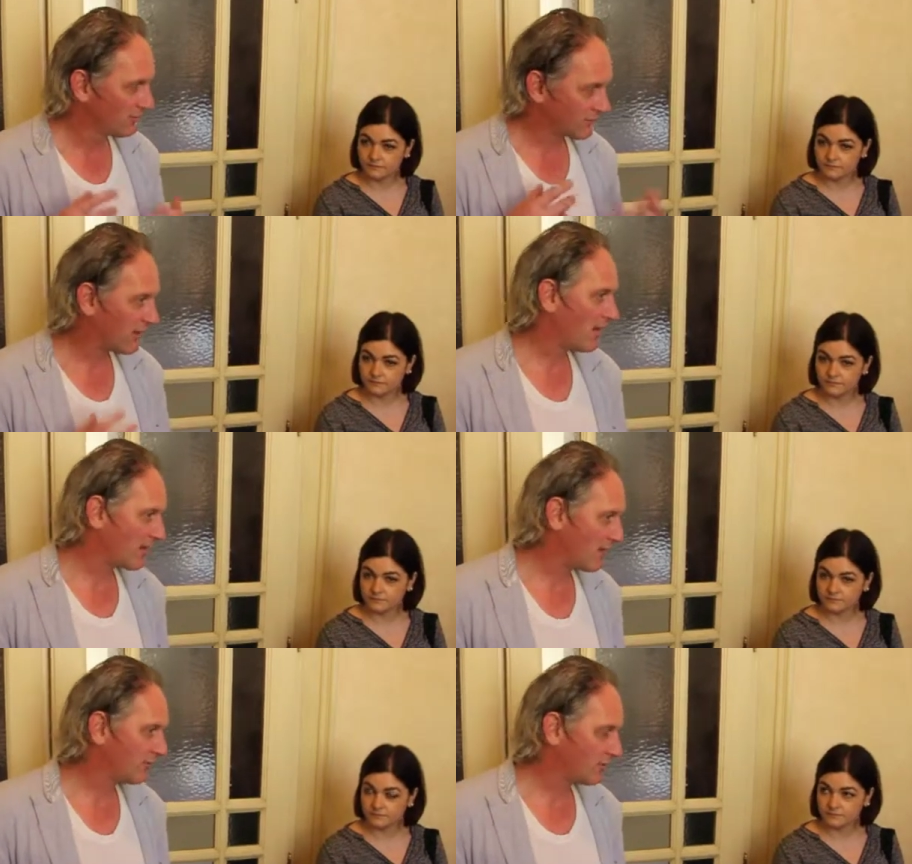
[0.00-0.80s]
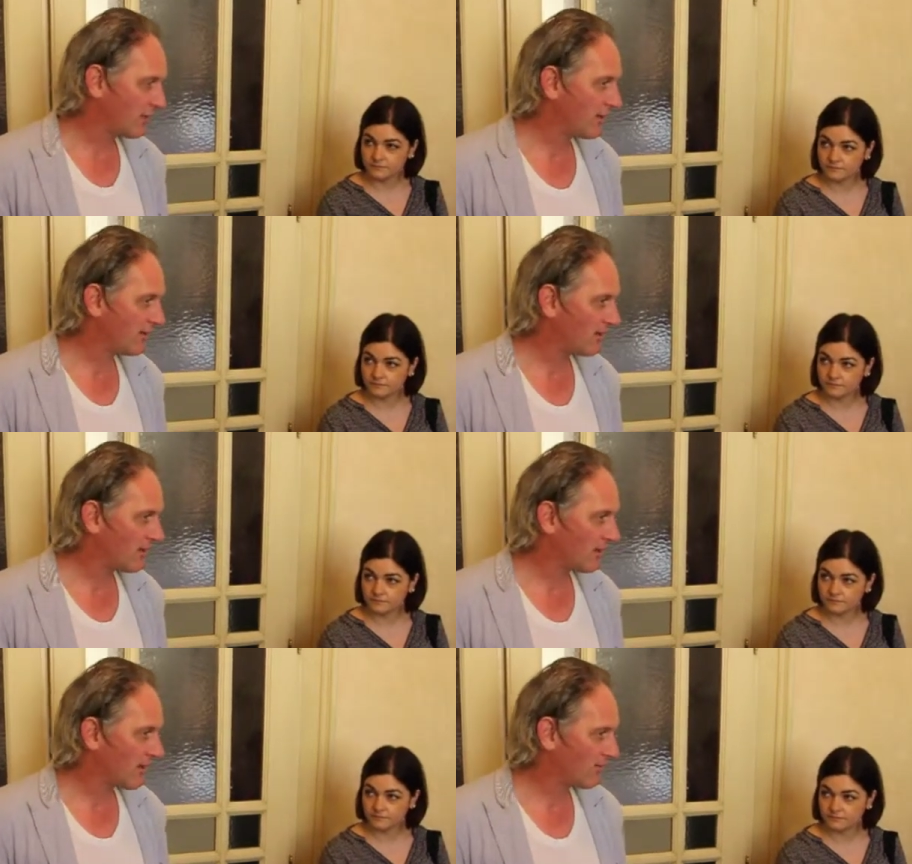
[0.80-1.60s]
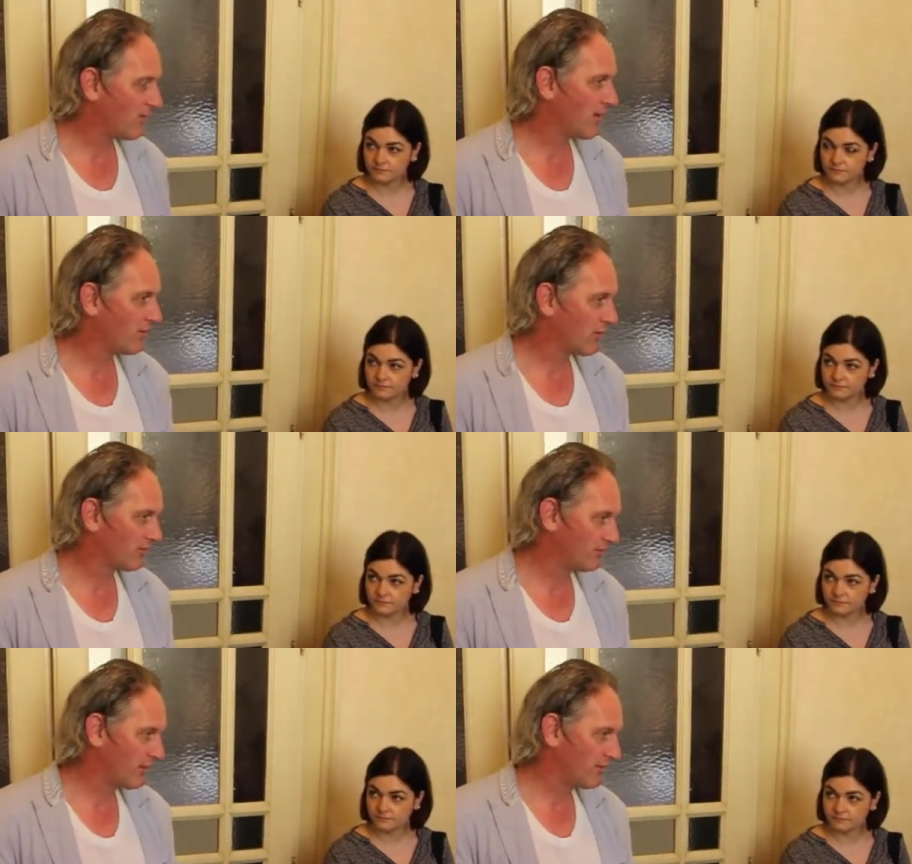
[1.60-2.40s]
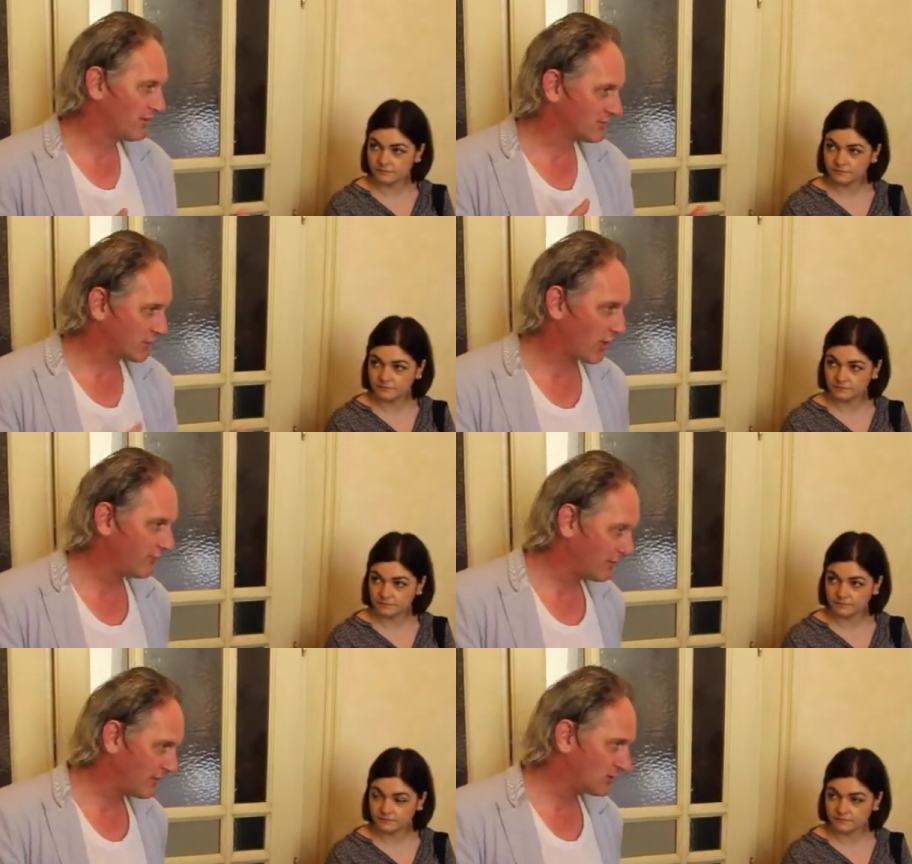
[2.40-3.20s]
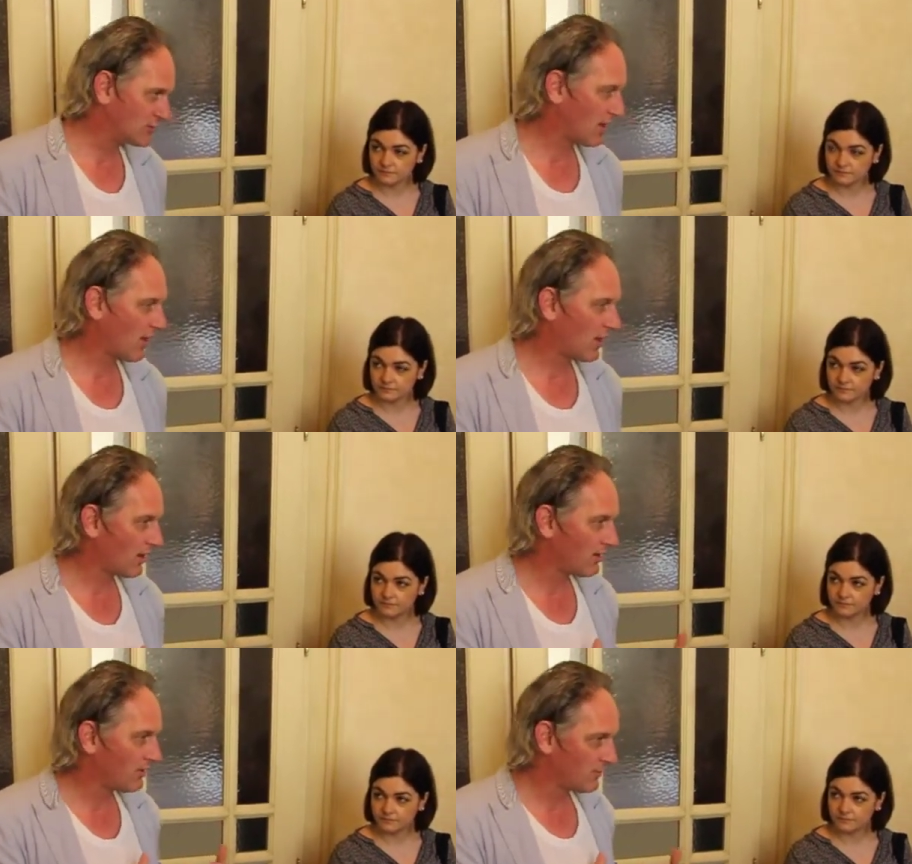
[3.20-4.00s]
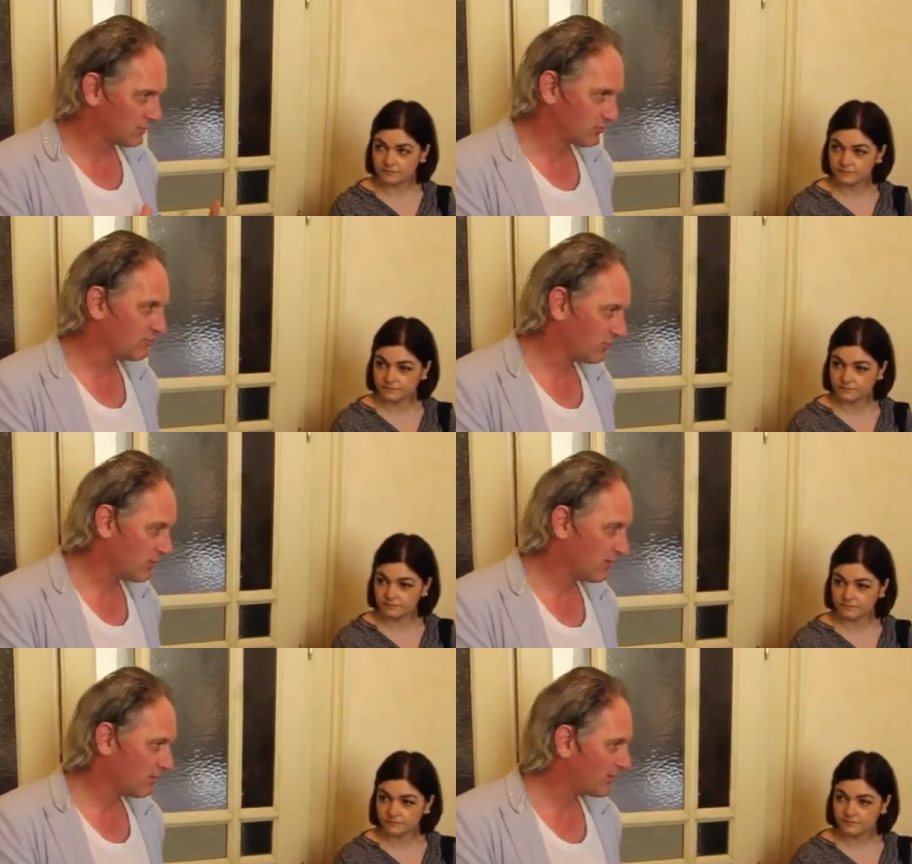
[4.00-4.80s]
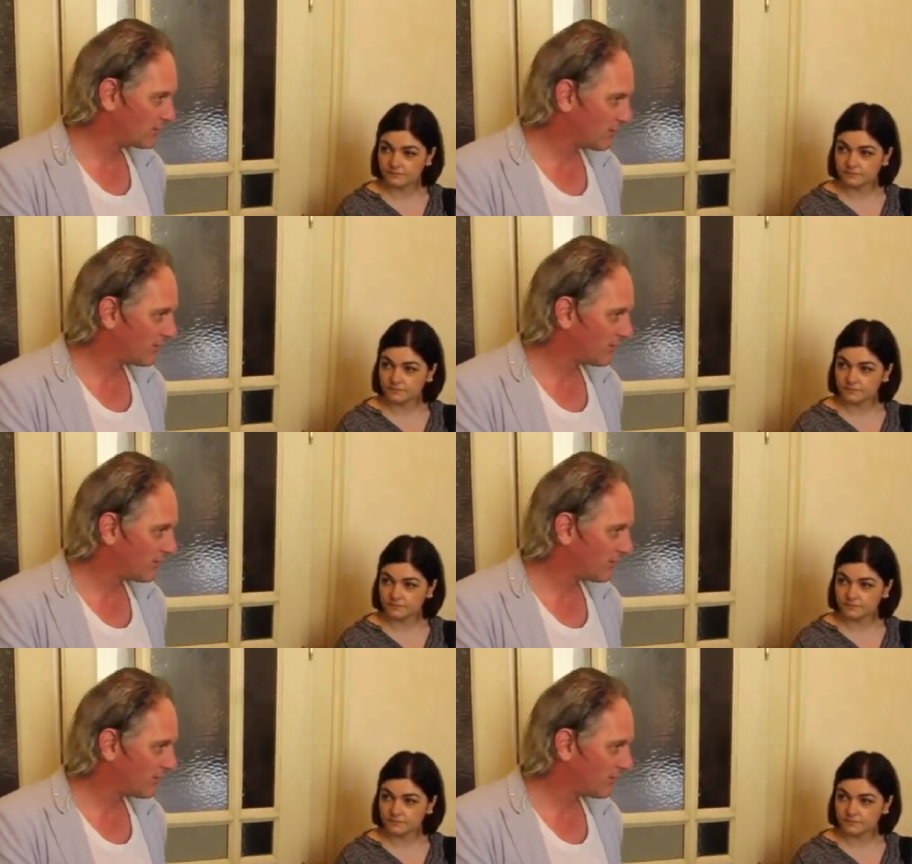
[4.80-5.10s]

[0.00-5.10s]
Speaker 1: So then I got to the idea, like, why not bring this unfinished car to Reggio